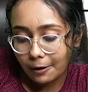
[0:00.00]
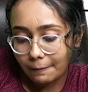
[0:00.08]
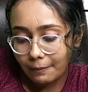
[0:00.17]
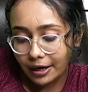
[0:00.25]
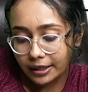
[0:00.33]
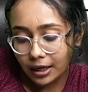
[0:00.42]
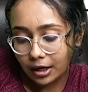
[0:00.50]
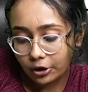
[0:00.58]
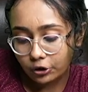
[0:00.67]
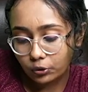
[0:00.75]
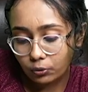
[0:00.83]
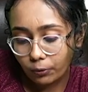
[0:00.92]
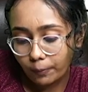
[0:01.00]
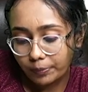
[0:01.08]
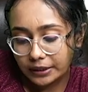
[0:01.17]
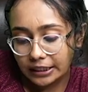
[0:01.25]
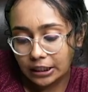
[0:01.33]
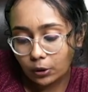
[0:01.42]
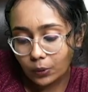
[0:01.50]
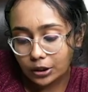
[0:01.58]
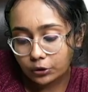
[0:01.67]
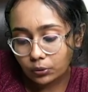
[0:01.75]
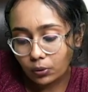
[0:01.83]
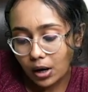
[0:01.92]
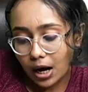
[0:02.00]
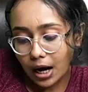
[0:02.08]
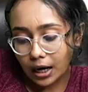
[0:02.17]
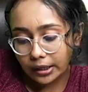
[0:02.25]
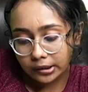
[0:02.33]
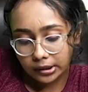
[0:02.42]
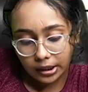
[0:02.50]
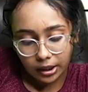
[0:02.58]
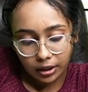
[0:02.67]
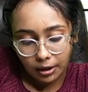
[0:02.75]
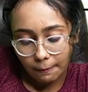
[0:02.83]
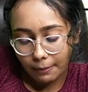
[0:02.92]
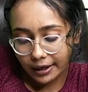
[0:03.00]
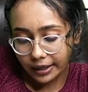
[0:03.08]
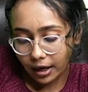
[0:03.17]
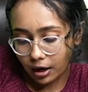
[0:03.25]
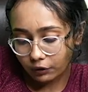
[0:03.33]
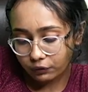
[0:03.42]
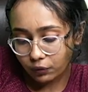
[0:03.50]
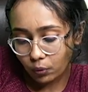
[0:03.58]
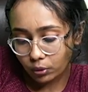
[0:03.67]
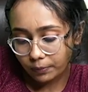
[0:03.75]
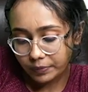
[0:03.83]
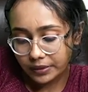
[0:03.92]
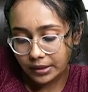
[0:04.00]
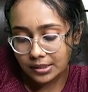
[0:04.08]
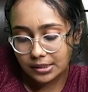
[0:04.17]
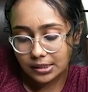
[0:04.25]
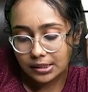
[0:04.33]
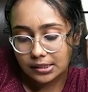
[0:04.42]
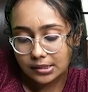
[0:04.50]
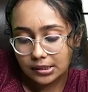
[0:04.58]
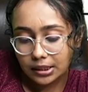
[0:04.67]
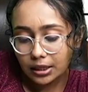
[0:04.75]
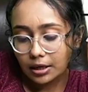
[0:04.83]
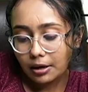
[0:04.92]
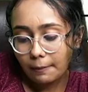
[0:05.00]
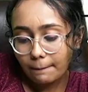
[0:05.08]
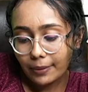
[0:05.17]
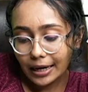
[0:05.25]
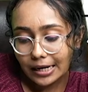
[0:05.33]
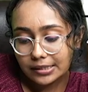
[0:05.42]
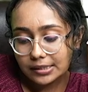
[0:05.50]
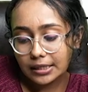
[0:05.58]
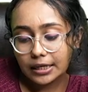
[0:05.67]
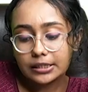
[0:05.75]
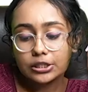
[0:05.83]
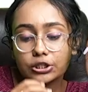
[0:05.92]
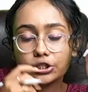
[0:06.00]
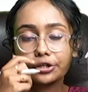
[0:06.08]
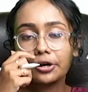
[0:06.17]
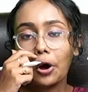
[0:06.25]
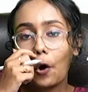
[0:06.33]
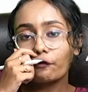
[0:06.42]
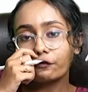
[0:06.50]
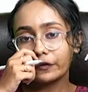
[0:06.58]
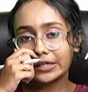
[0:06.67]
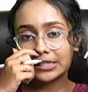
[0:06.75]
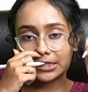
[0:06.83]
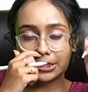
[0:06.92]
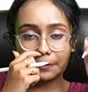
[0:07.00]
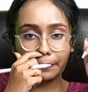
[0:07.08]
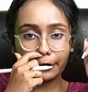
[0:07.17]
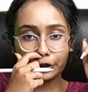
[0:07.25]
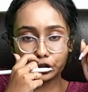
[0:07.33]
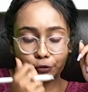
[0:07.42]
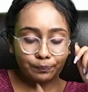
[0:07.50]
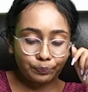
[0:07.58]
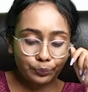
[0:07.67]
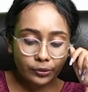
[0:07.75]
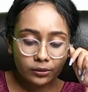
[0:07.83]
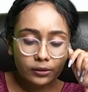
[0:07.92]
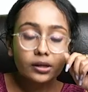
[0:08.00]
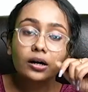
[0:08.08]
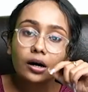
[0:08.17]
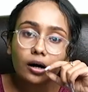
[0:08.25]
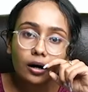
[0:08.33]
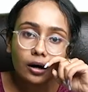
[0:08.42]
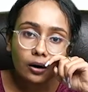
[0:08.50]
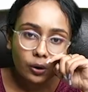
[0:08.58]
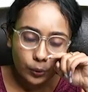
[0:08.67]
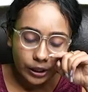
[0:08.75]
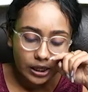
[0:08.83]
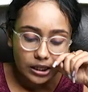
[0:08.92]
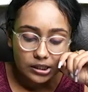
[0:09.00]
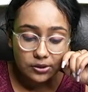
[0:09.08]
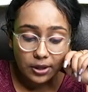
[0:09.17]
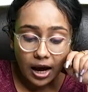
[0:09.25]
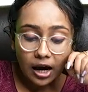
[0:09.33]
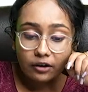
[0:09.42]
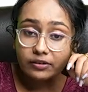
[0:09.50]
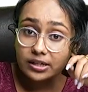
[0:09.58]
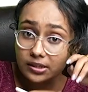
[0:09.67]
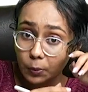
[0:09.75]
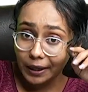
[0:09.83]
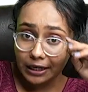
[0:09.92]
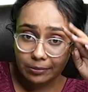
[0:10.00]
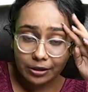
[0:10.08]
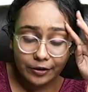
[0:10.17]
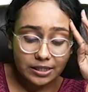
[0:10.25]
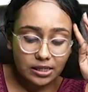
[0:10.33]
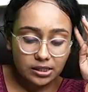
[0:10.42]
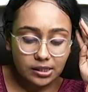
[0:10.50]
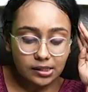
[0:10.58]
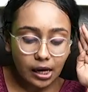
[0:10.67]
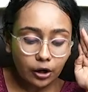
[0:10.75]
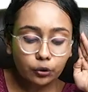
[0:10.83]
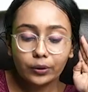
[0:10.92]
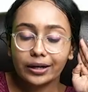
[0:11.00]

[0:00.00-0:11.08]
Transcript: by R2 equal to R3 by R4. This is the balancing condition of Wheatstone bridge. Okay, so the R1 is a variable resistance, R2 and